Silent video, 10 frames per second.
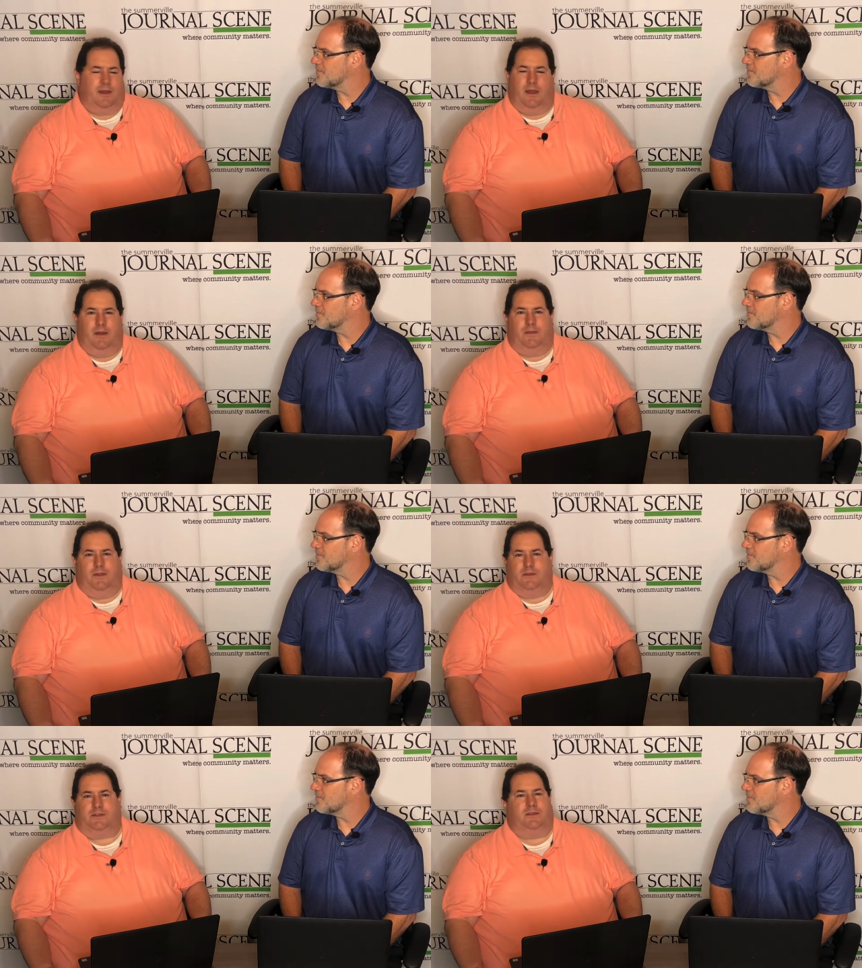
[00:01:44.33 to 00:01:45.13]
Speaker 1: a, uh,
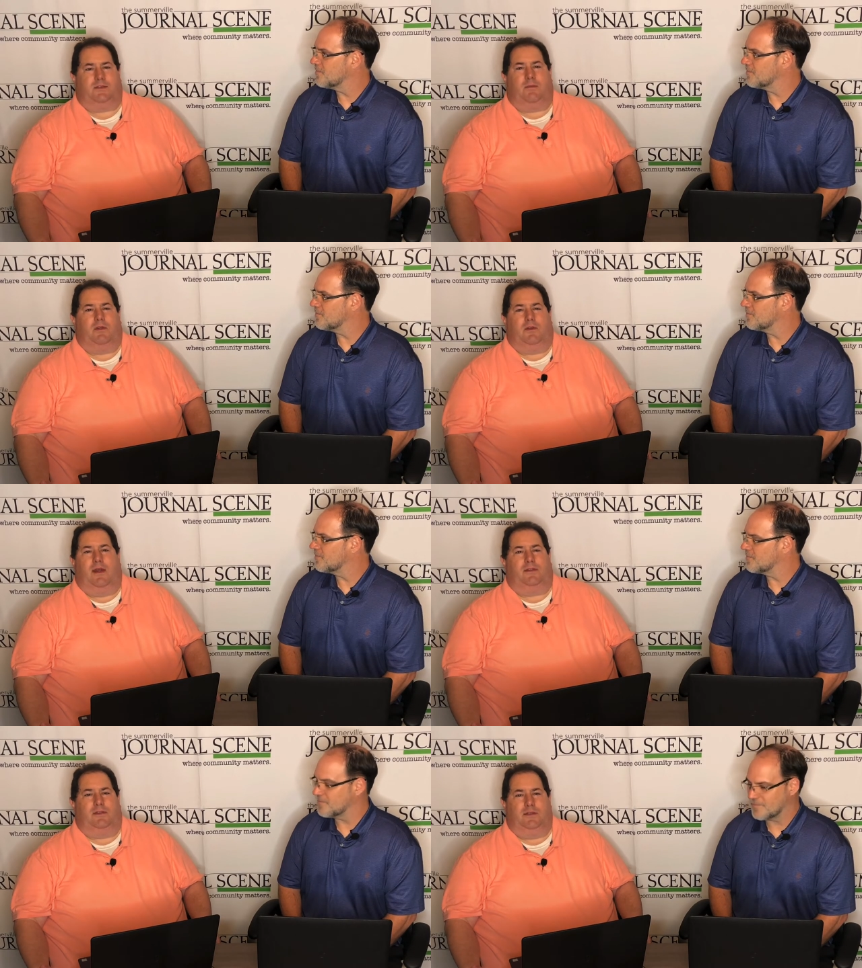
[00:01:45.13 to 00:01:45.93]
there's some other
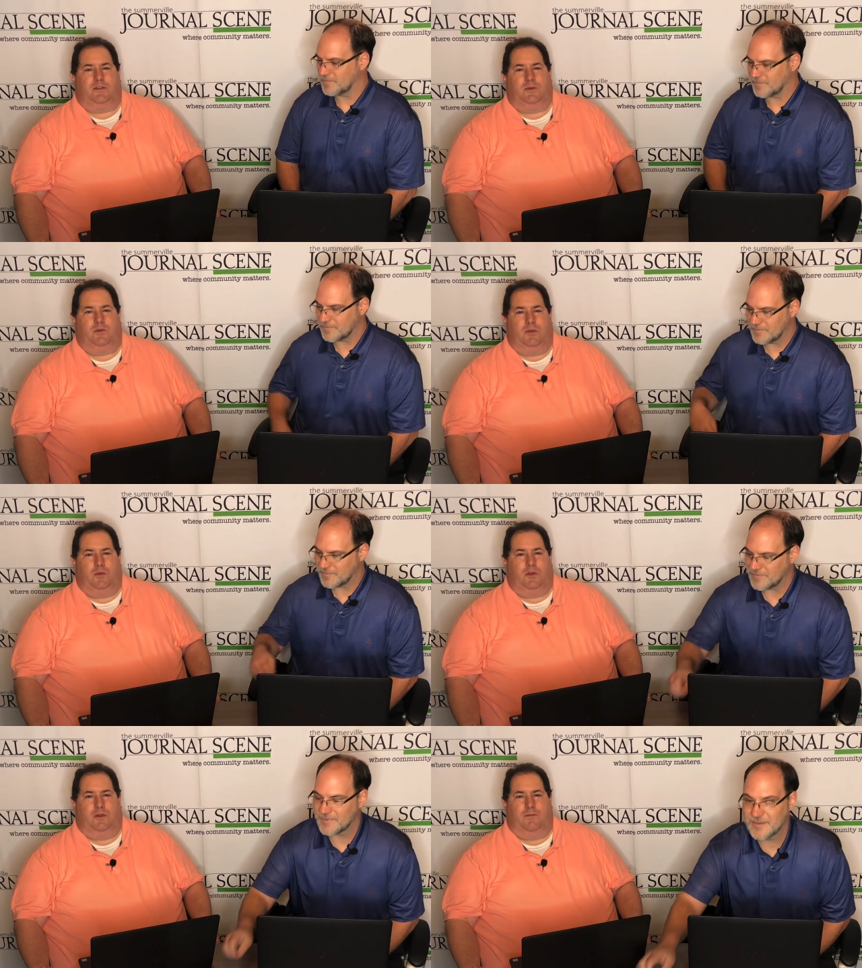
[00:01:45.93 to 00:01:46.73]
athletes who, who
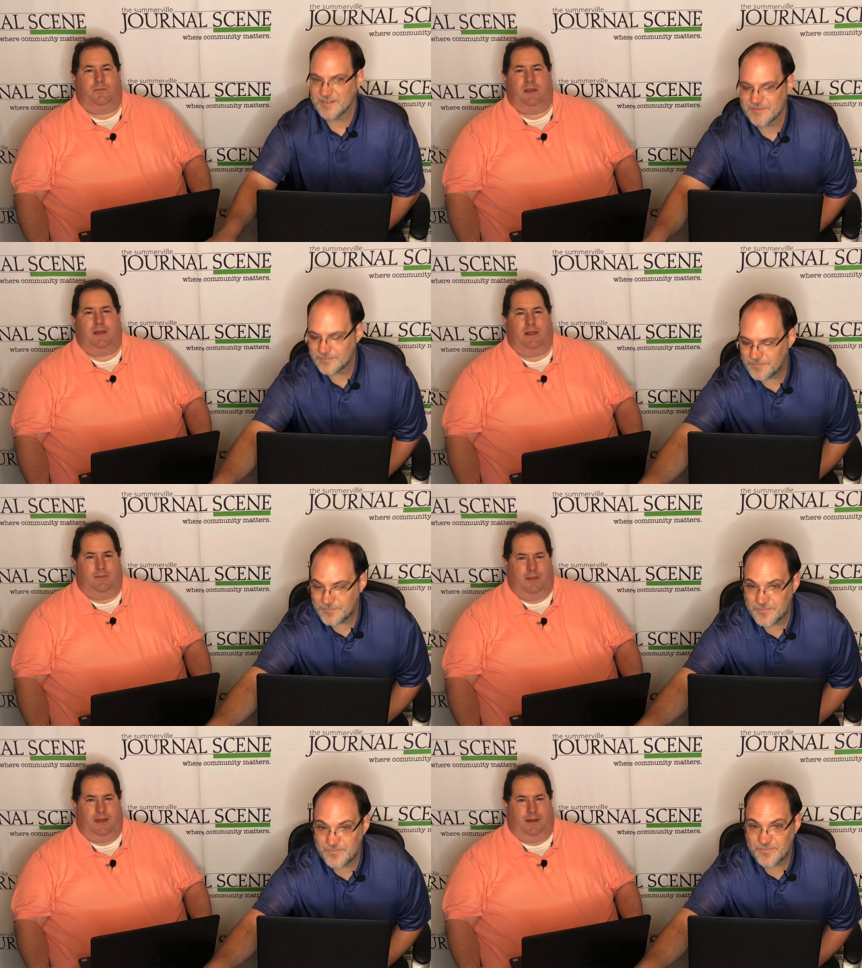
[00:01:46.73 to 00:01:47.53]
could have been
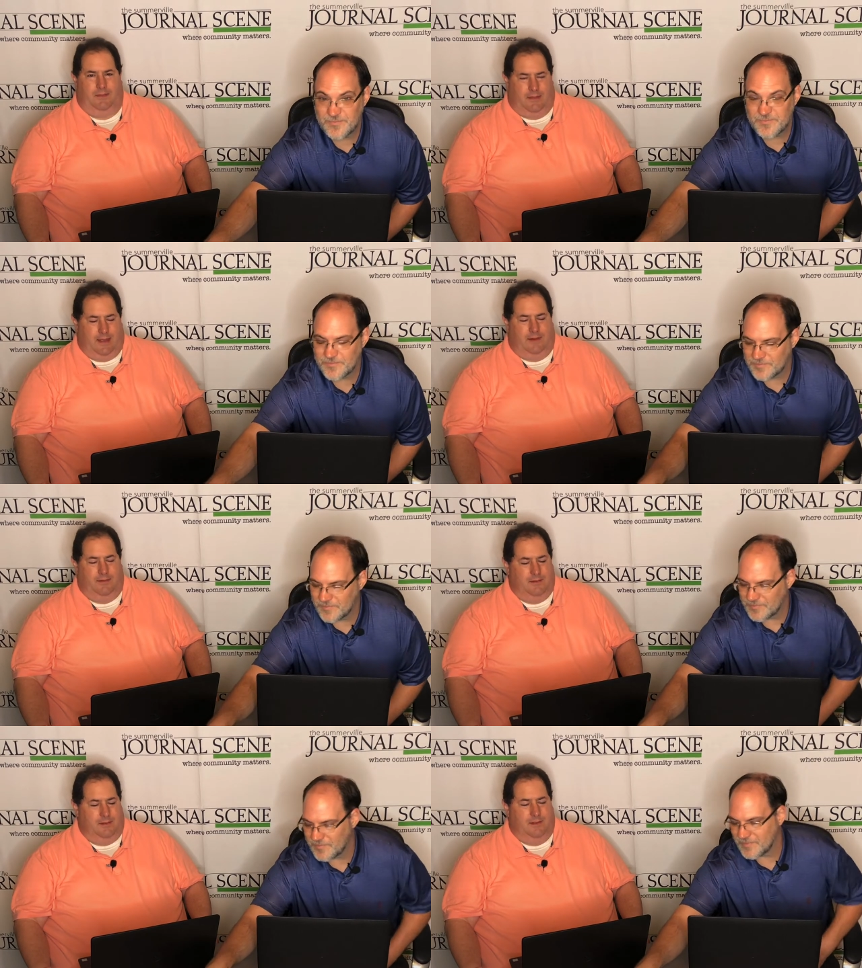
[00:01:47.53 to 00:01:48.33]
named that that
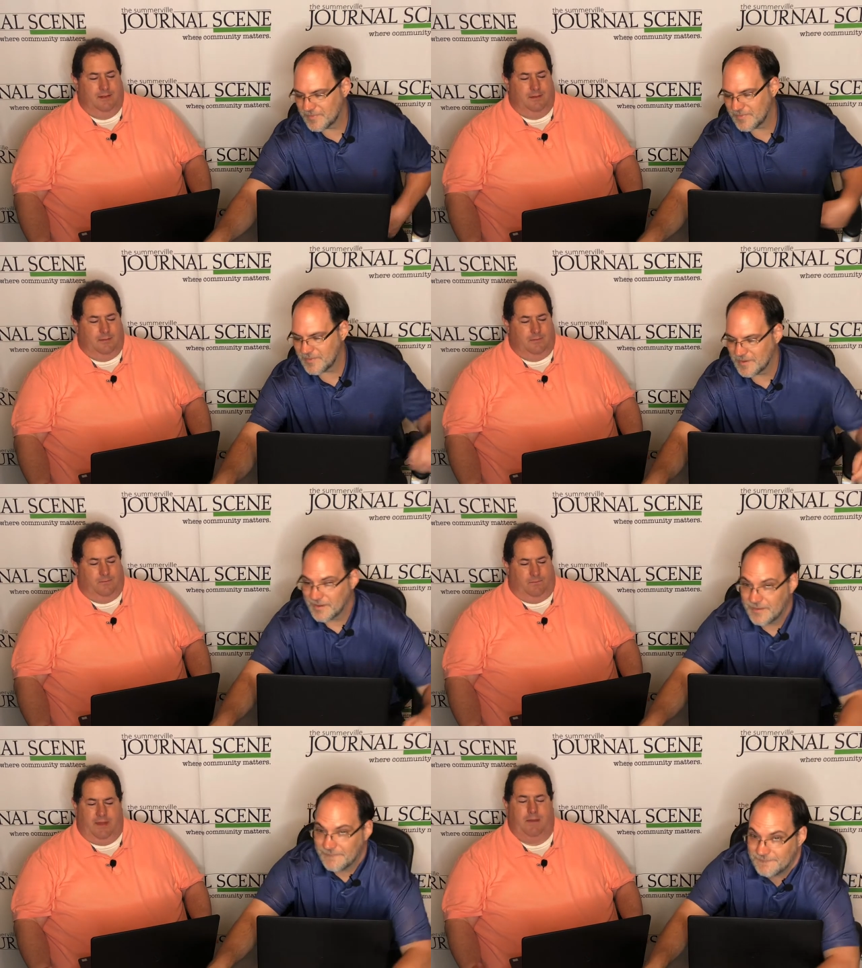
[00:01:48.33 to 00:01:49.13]

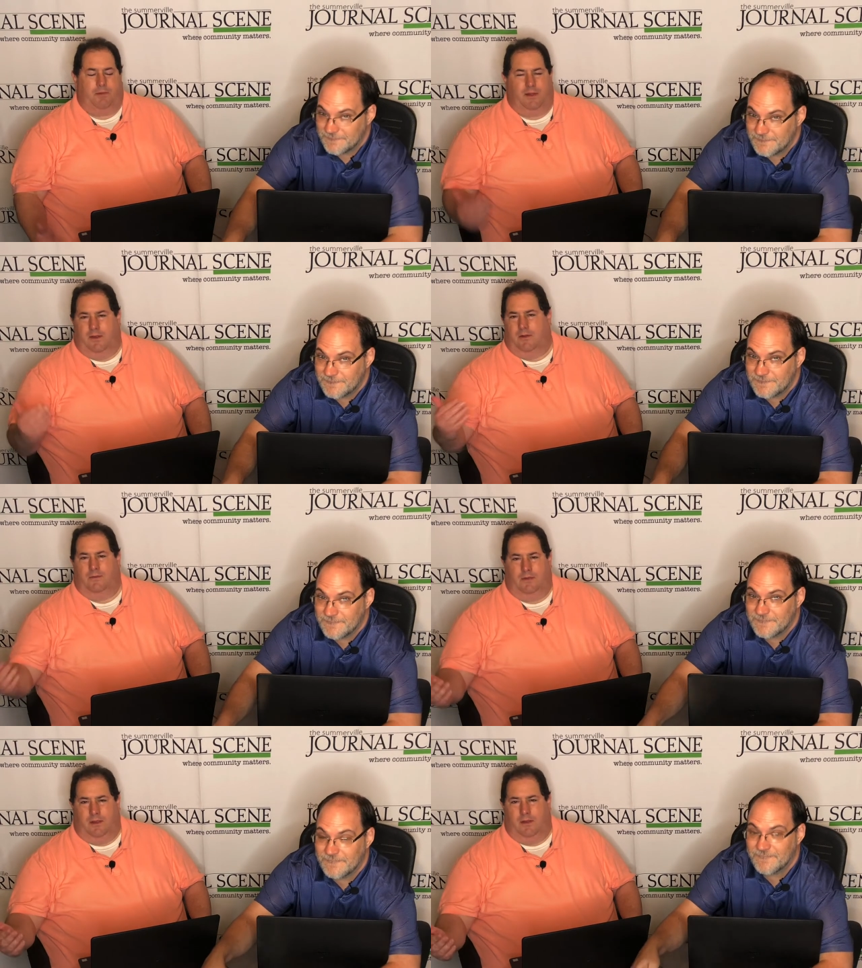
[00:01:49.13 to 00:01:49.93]
that player of
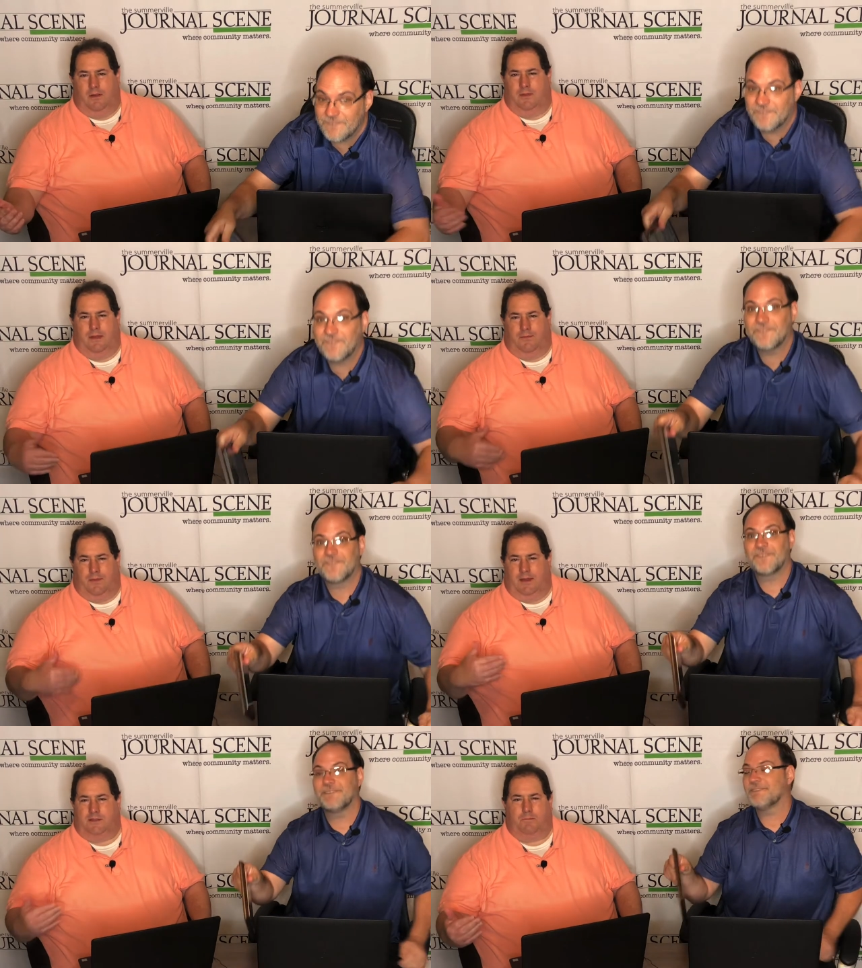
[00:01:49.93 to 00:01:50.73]
the year that for
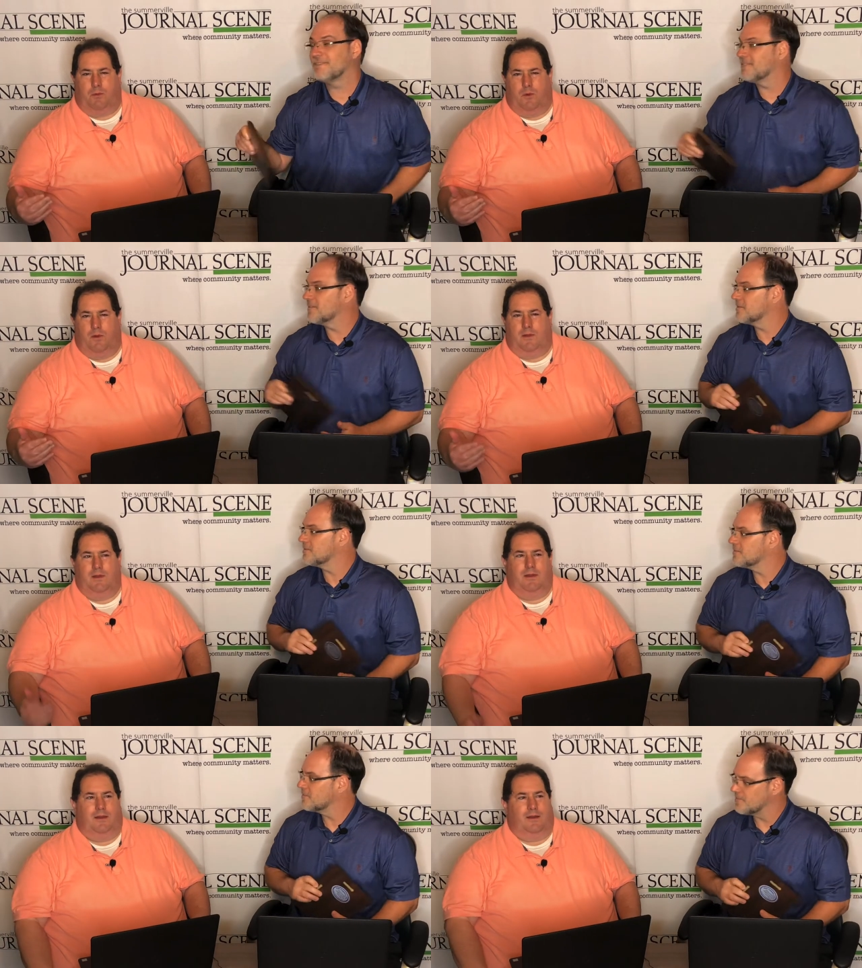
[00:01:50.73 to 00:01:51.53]
that sport.
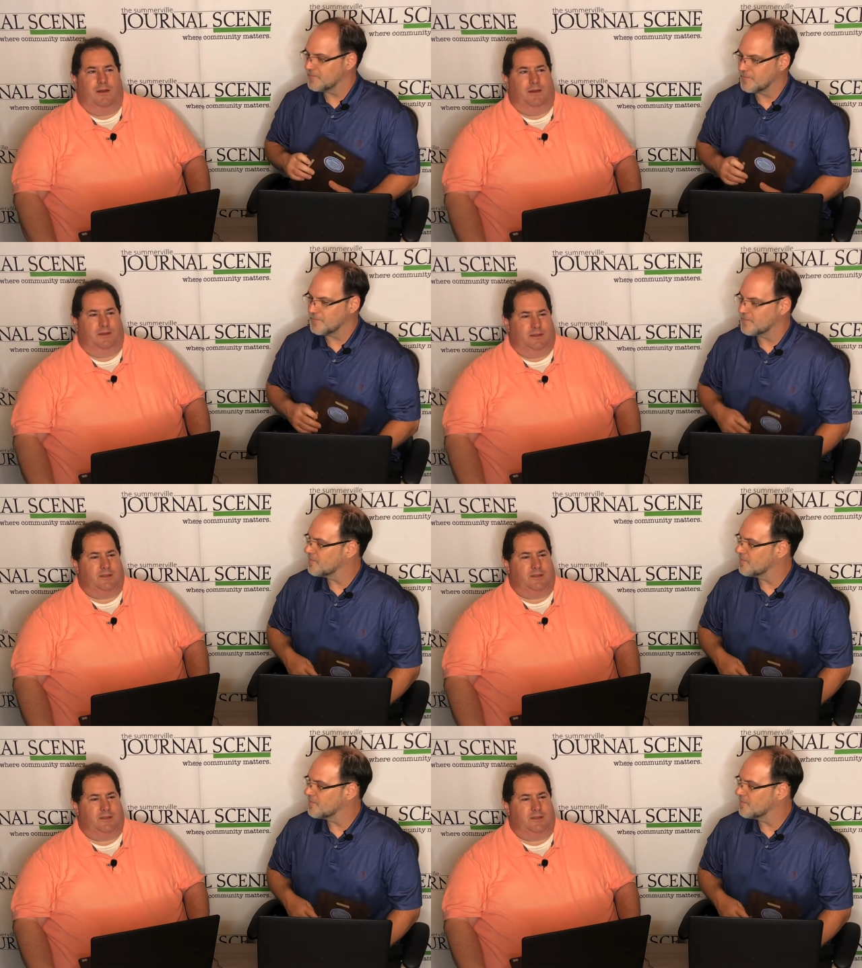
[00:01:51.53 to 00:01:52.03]
Uh, it's